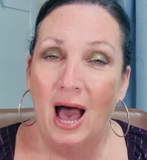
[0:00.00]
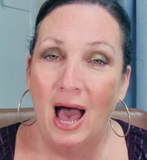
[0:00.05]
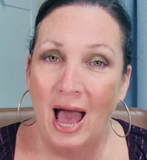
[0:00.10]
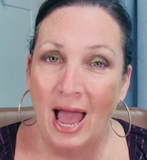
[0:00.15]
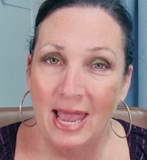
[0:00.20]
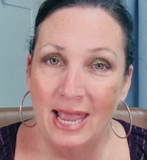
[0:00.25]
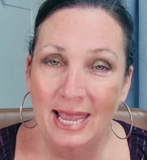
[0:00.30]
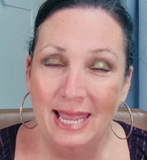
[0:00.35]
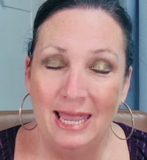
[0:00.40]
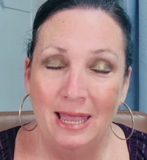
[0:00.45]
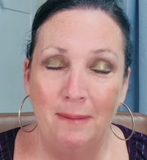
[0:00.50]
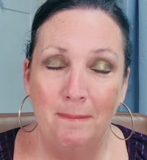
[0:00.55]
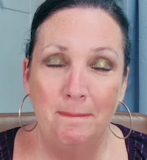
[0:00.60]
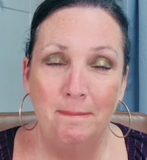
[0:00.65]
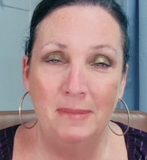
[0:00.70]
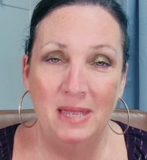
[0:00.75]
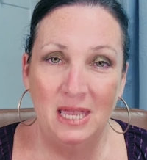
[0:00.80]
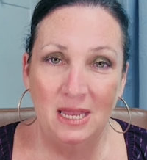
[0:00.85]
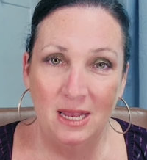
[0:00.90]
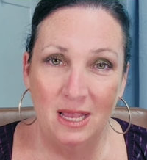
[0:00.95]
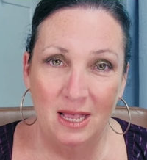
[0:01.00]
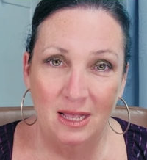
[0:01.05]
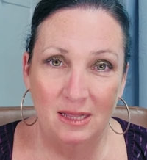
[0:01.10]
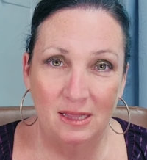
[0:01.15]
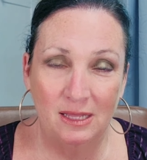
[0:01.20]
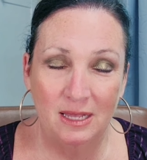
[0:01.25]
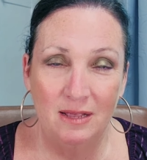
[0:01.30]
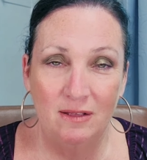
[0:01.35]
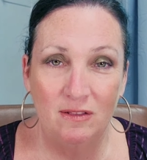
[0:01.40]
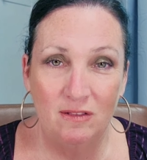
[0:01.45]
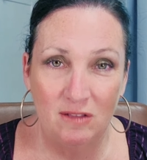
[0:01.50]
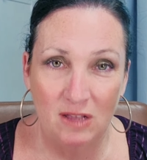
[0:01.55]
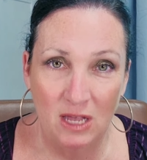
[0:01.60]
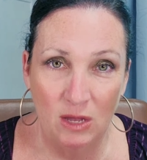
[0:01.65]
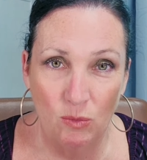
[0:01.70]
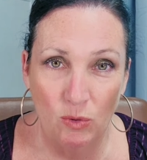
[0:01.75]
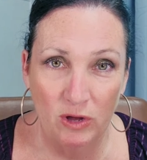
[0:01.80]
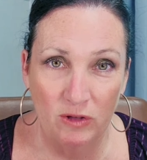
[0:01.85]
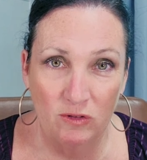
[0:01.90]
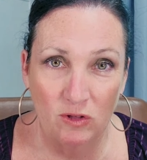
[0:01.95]
I immediately
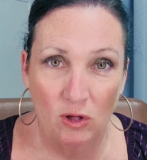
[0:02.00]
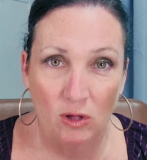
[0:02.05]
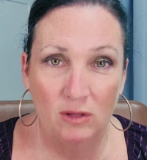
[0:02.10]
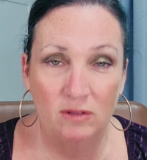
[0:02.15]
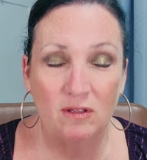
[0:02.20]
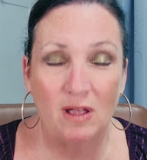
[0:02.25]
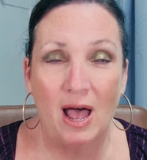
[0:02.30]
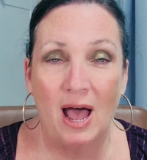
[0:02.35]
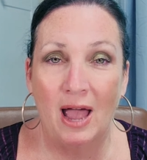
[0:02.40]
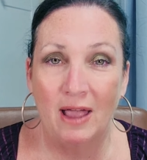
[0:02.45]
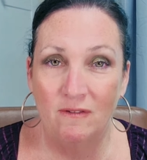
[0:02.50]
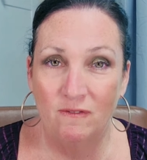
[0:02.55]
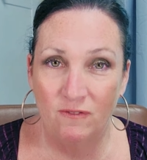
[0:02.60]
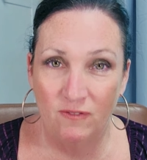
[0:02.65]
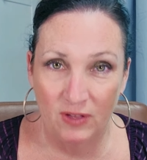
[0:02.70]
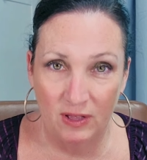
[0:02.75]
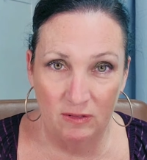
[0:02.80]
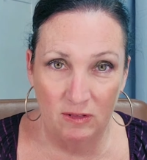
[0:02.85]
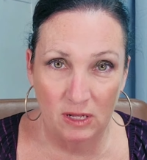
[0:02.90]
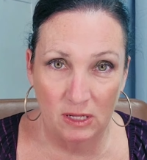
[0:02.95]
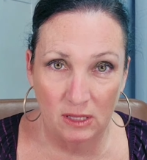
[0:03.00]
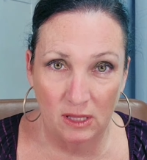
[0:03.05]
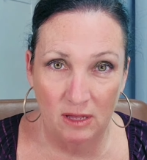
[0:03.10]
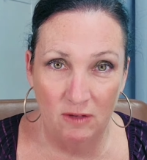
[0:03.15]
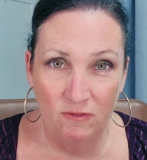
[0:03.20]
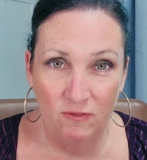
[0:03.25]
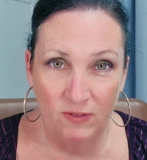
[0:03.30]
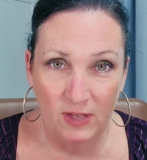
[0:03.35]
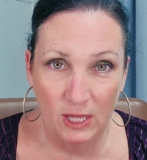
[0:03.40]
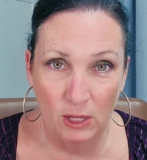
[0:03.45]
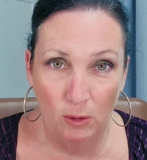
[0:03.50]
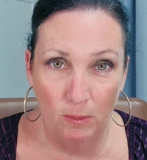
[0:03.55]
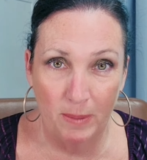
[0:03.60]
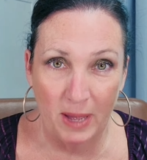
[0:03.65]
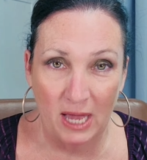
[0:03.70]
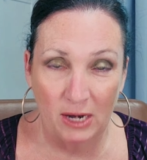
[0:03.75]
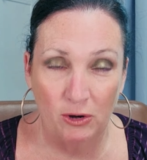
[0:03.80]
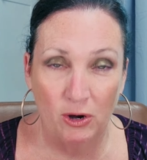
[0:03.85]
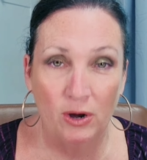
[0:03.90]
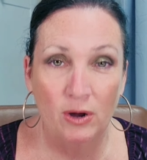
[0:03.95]
see results. I physically feel
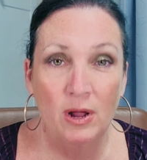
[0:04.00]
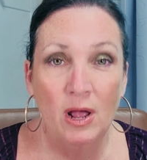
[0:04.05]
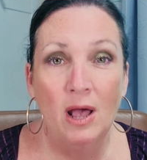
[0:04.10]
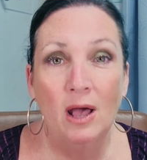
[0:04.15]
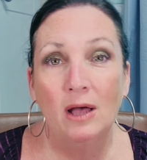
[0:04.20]
better.